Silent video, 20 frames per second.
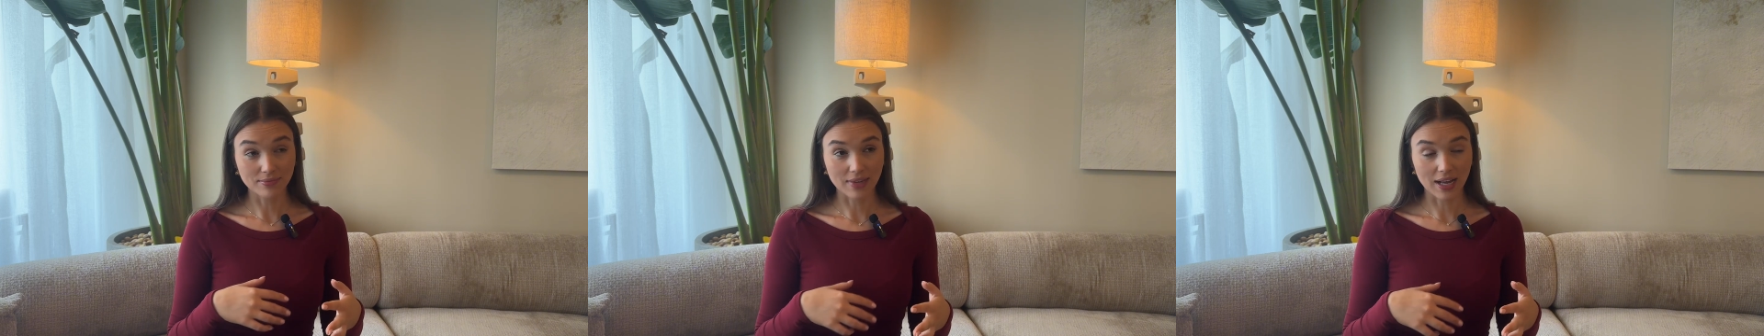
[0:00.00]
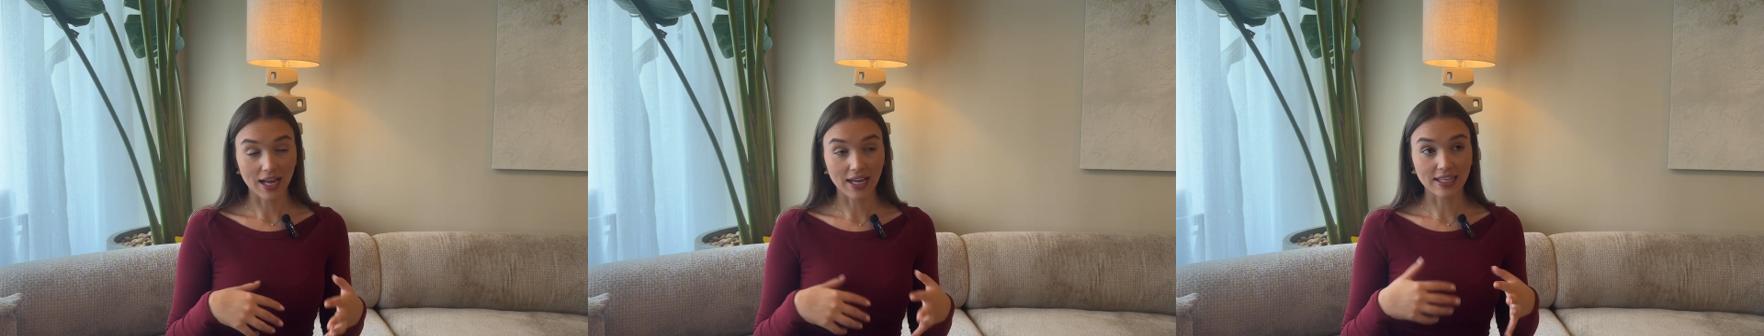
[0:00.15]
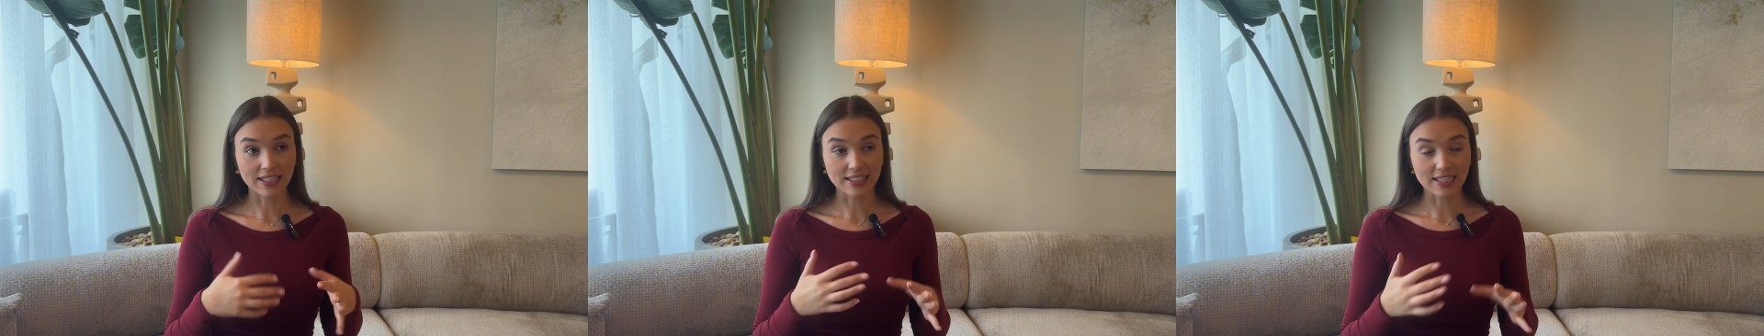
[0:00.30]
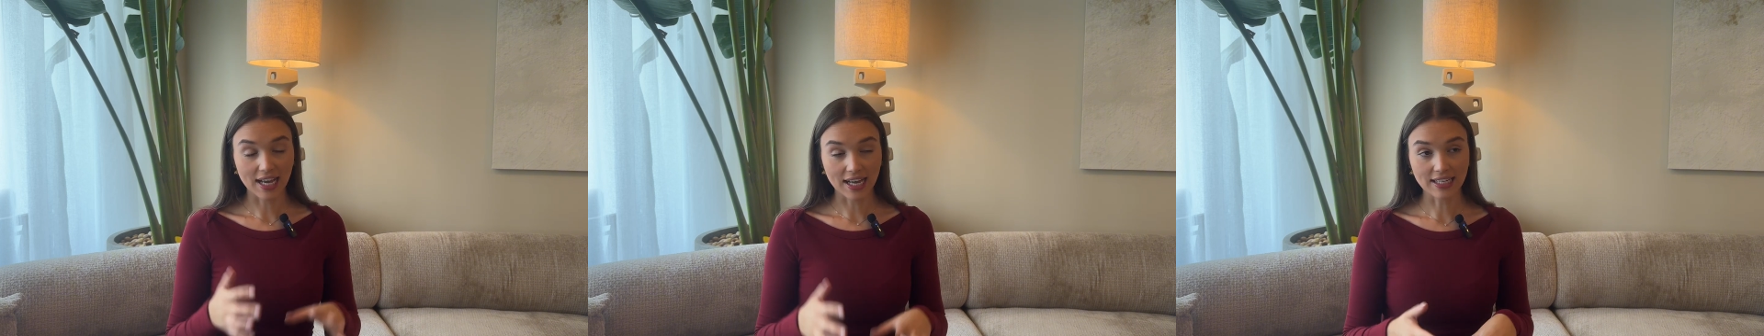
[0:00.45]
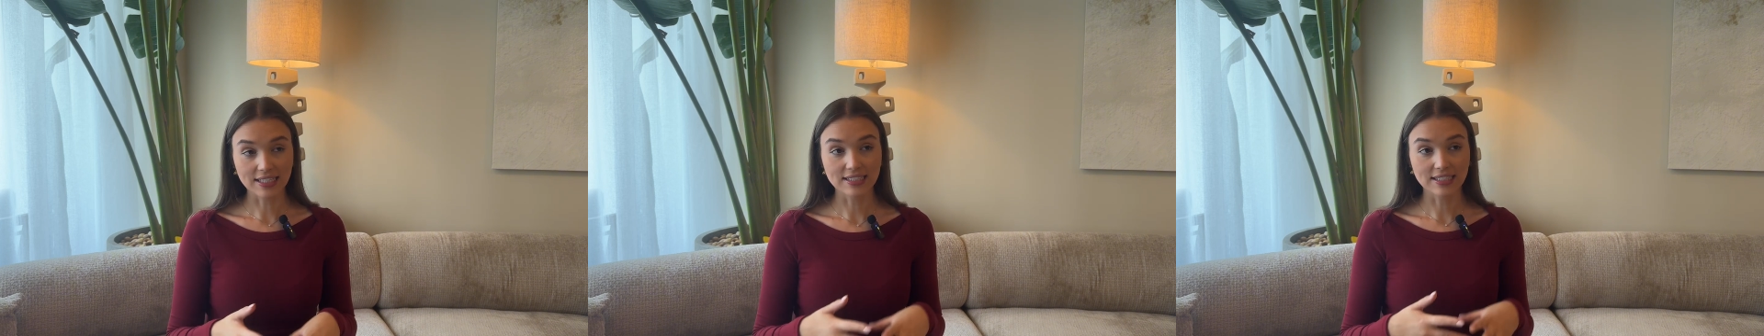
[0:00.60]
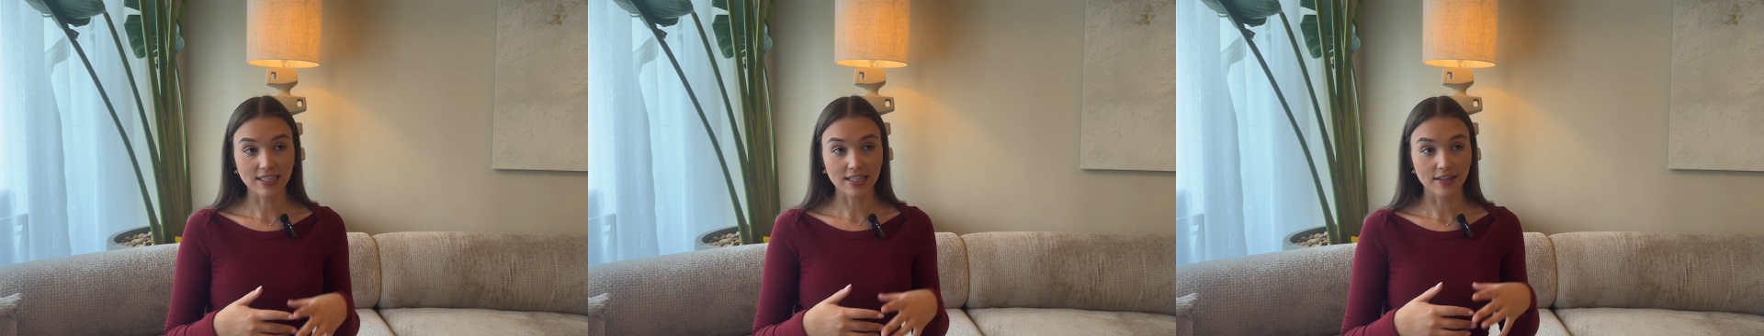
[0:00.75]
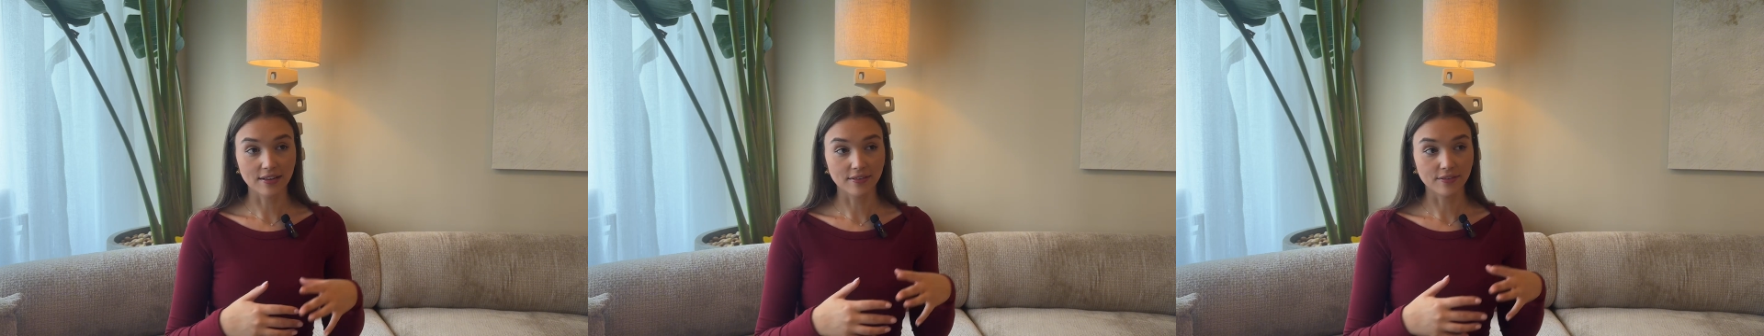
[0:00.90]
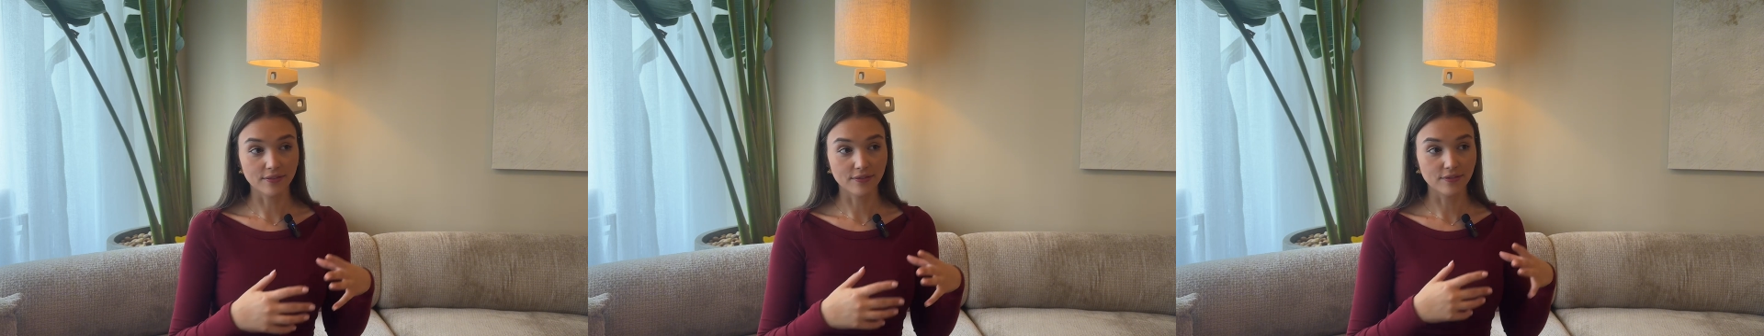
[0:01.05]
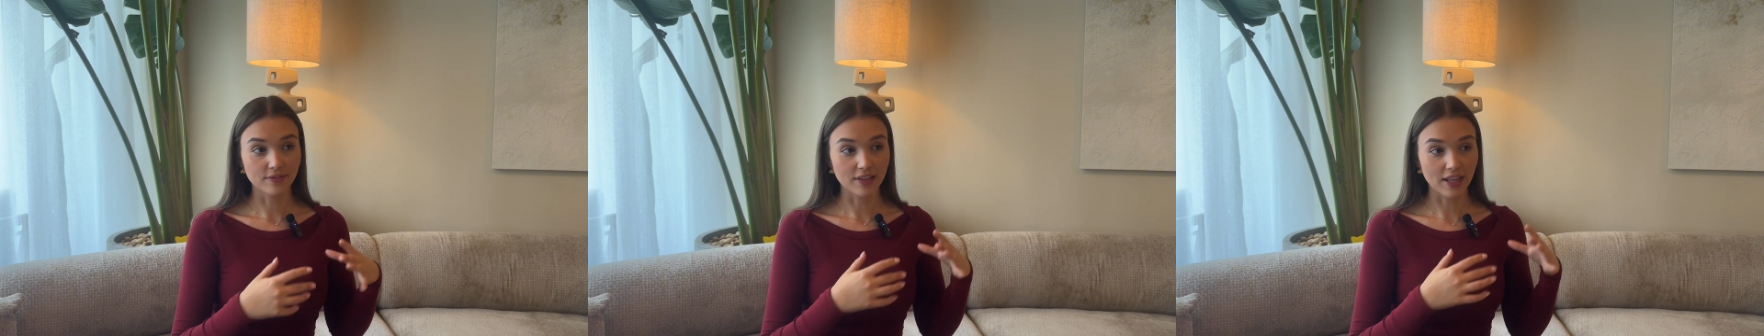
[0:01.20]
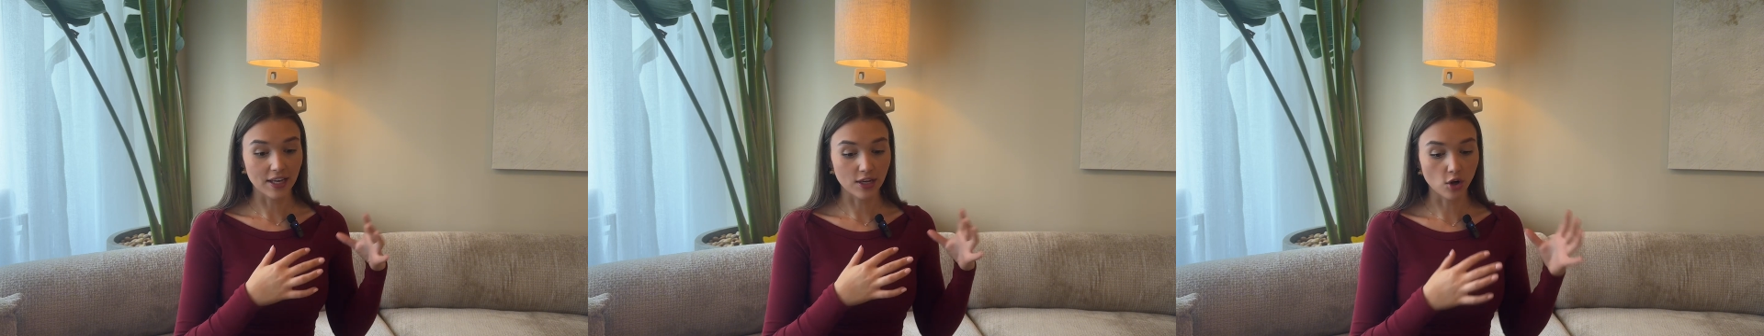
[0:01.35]
And yes, they
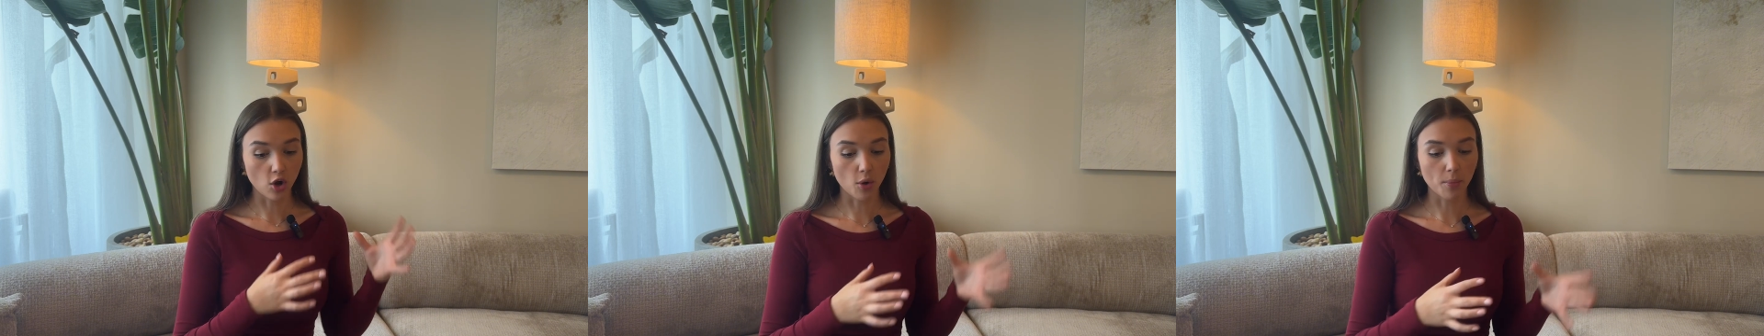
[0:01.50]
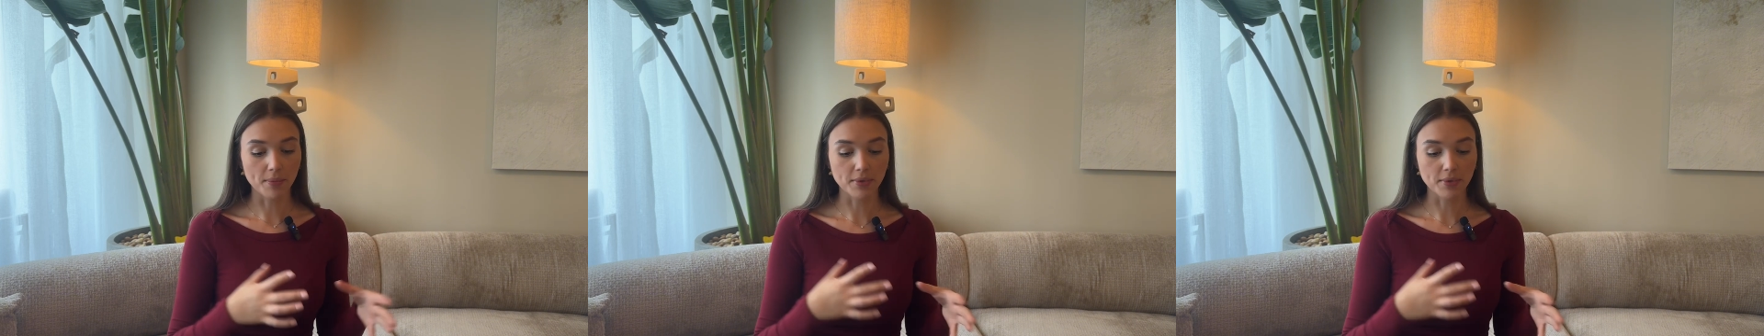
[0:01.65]
got